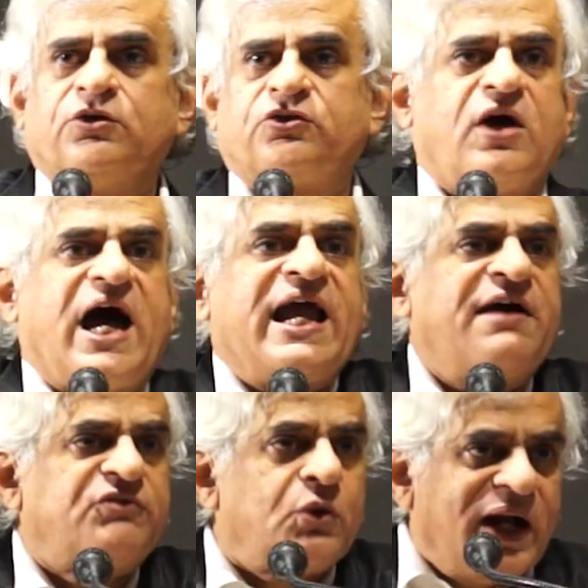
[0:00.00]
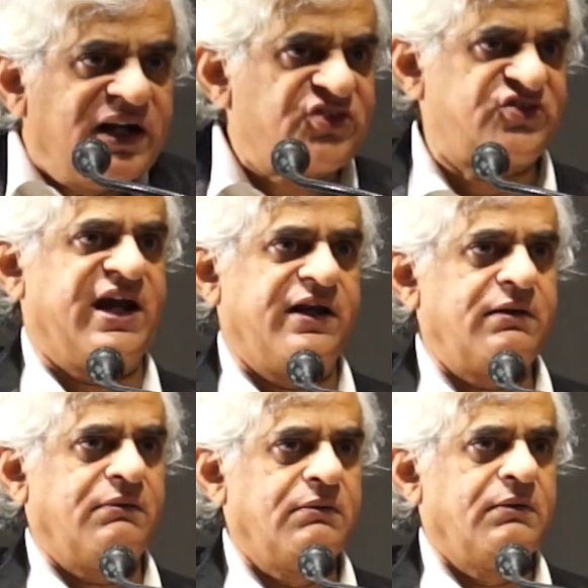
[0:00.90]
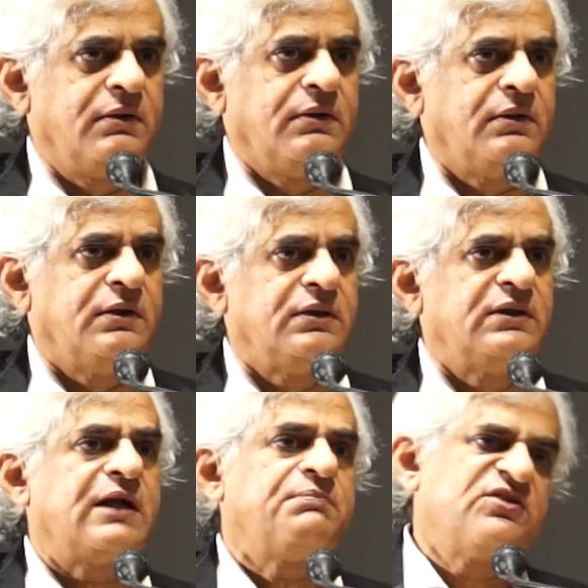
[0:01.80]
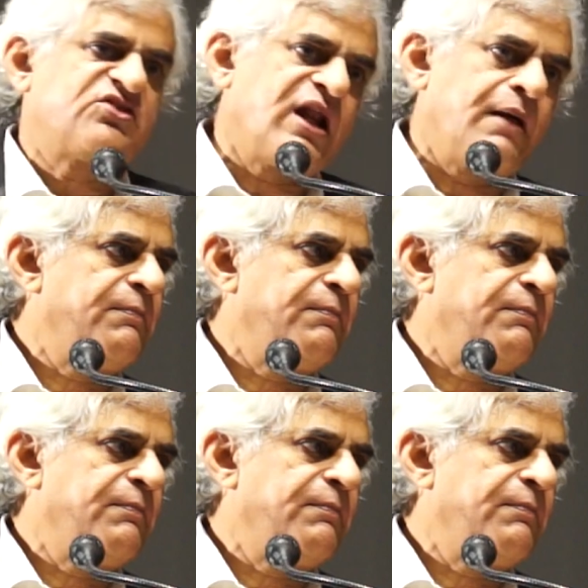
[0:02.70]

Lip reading: So I have to understand that Mr.